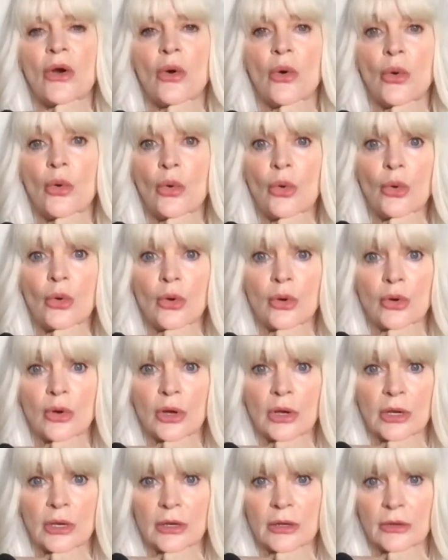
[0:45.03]

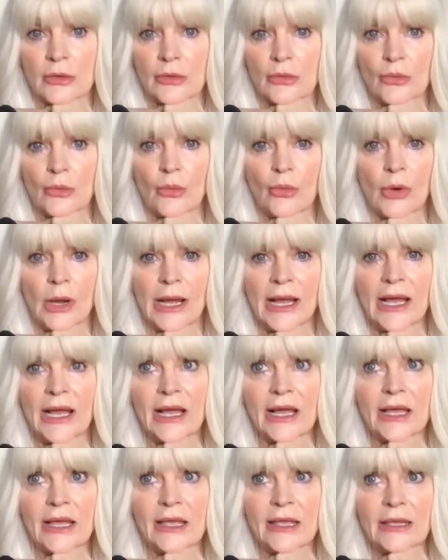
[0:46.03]
or
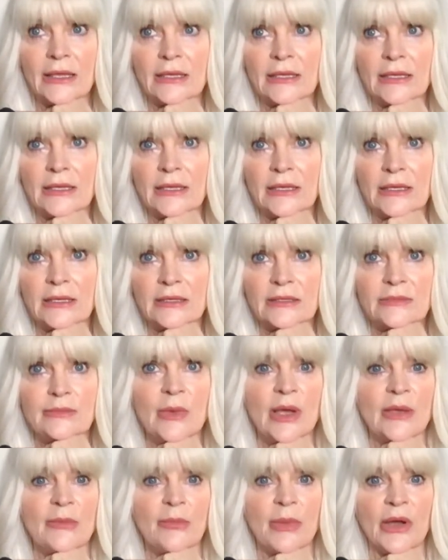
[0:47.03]
why is
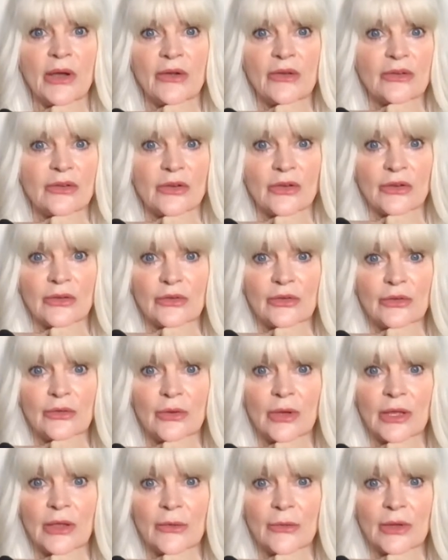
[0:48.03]
my partner
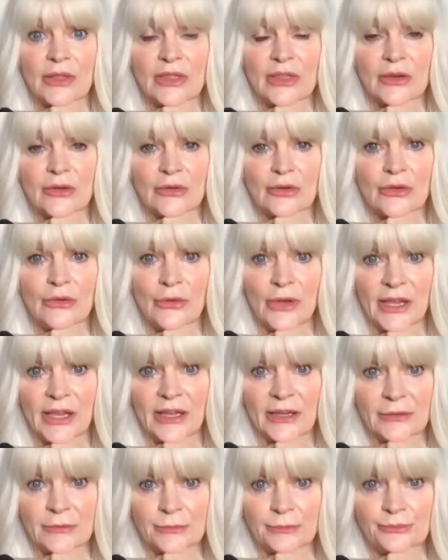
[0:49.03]
doing what they're
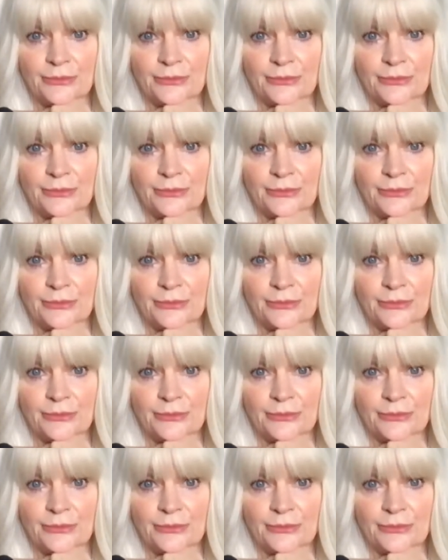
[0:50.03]
doing?